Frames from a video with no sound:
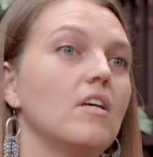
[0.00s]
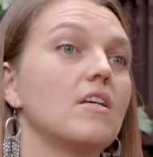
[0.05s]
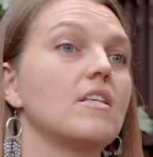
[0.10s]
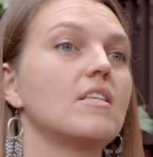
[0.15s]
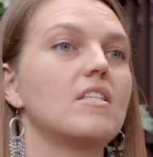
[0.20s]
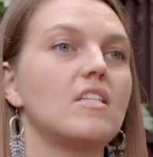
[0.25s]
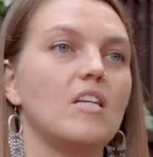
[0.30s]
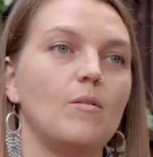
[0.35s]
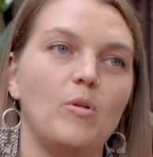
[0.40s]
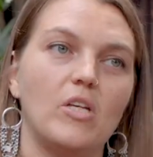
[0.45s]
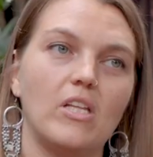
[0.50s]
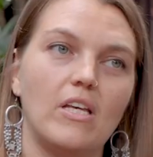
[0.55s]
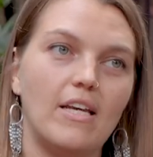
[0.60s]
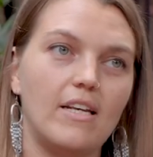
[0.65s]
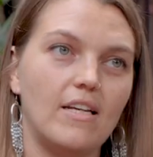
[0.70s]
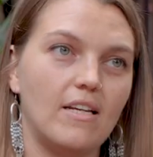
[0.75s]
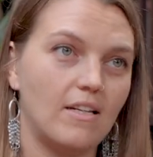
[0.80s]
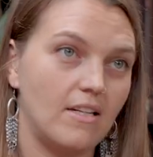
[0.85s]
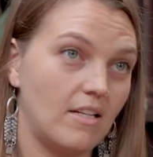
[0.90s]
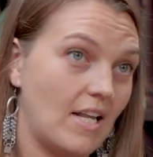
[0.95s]

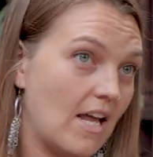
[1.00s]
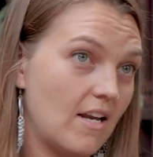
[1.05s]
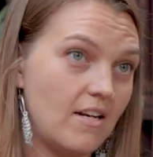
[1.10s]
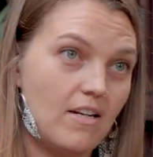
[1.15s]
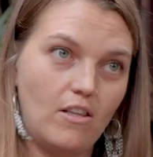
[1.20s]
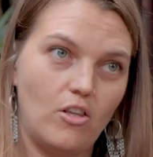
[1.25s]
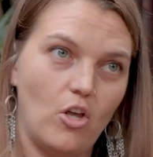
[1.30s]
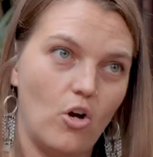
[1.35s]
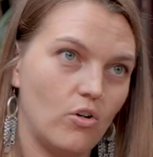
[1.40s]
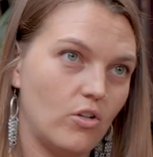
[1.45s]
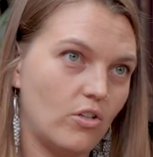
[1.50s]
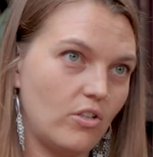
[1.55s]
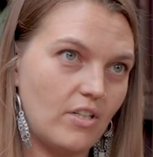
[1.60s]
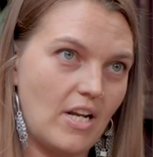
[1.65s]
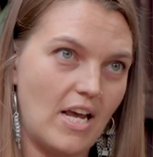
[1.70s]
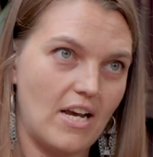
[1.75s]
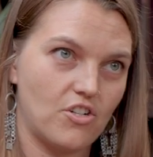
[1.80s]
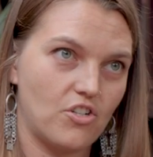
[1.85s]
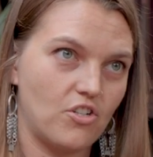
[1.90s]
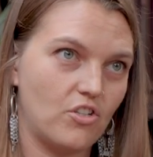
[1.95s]
stimulate local,
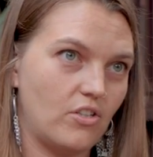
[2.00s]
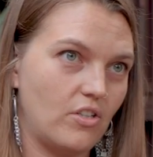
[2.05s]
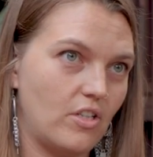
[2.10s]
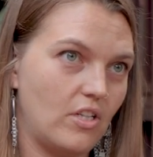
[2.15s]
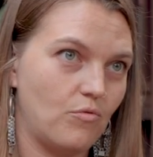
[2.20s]
national,